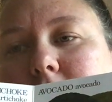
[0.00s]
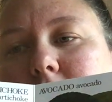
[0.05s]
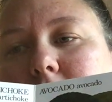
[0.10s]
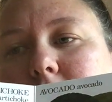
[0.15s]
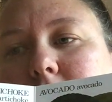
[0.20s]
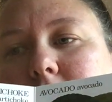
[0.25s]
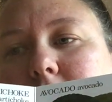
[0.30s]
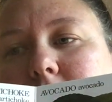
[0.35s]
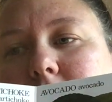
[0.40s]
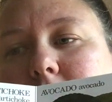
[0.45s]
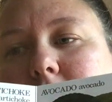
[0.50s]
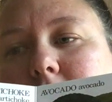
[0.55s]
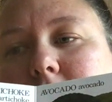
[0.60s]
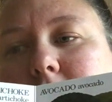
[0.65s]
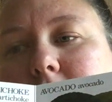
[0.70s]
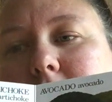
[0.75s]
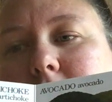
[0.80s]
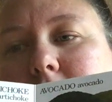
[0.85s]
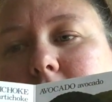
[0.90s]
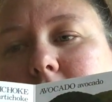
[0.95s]

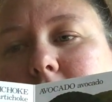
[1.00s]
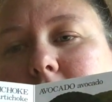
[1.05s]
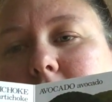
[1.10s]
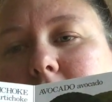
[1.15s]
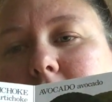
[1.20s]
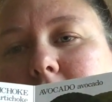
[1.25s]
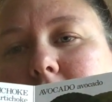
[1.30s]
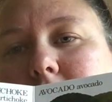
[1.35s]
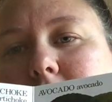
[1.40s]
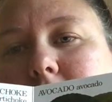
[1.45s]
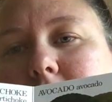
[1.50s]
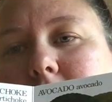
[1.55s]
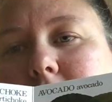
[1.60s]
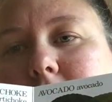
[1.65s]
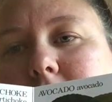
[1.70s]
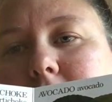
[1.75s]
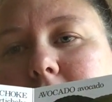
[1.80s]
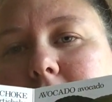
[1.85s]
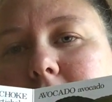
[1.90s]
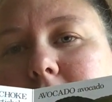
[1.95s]

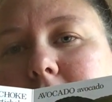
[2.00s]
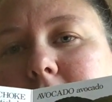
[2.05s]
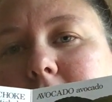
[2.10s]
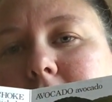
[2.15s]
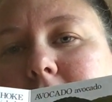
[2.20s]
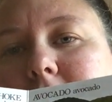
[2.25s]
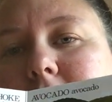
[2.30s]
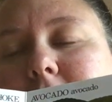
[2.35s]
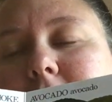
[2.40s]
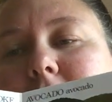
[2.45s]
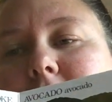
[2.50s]
No one is speaking in this clip.